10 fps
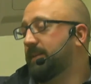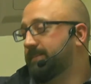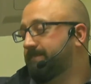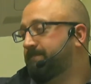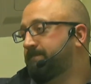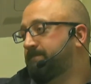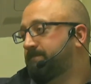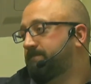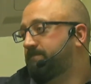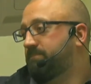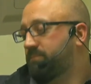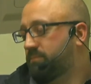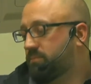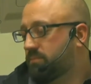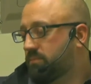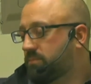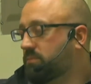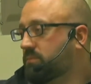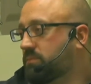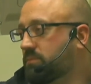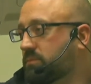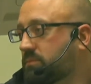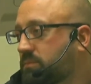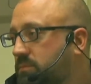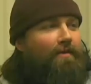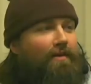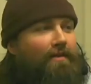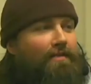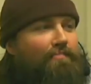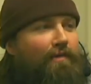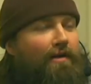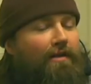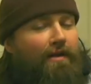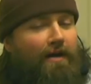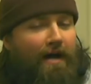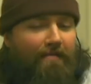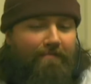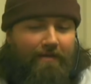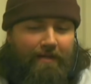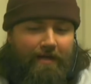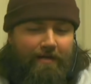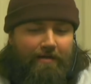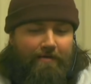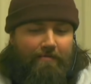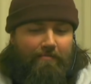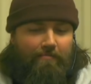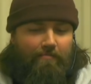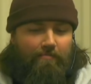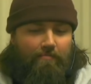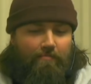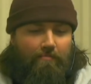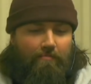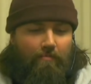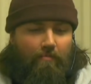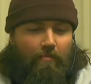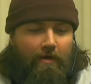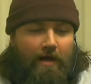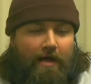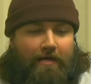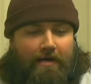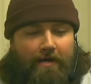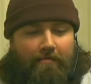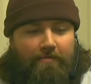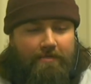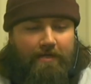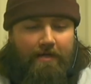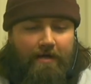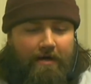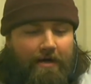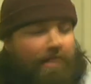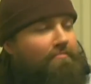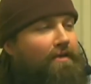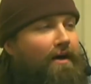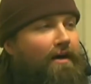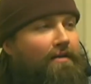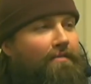It's crazy, and maybe you'll be able to agree with me on this, but I feel like when I kind of was like, all right, I'm done,